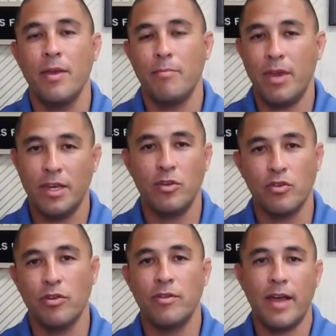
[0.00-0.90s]
making
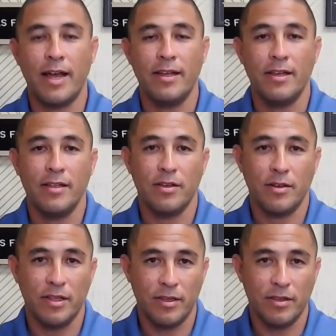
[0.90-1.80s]
sure that the,
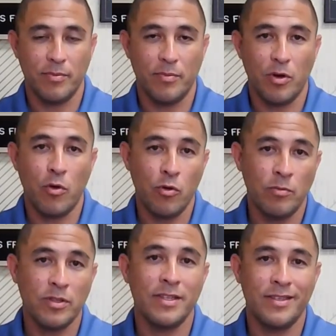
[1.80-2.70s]
the, the
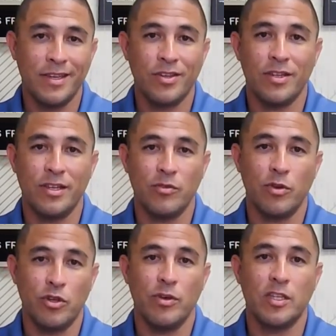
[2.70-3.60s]
home's condition is
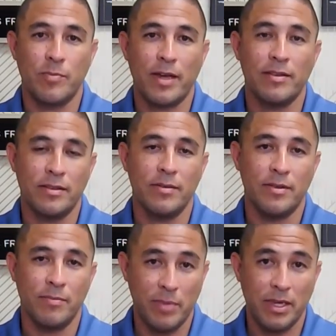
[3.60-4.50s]
what you expect it to,
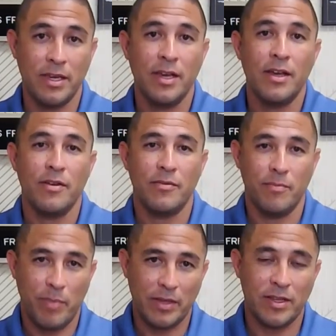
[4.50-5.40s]
to be
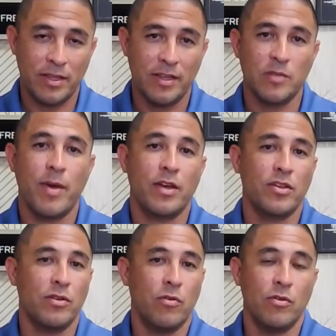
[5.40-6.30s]
based on the
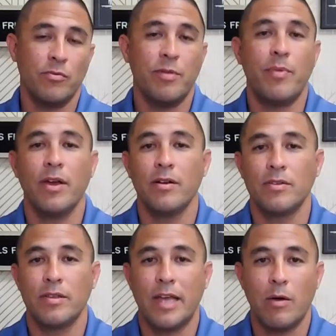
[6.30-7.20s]
inspection or the
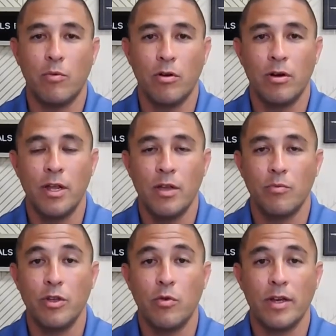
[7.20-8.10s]
repairs that were
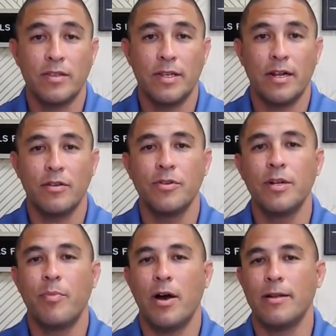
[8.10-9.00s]
requested and
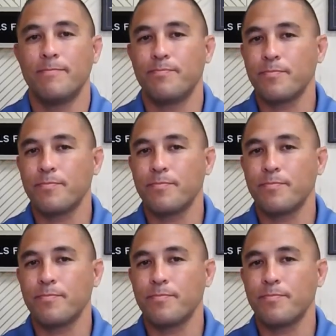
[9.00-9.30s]
agreed upon.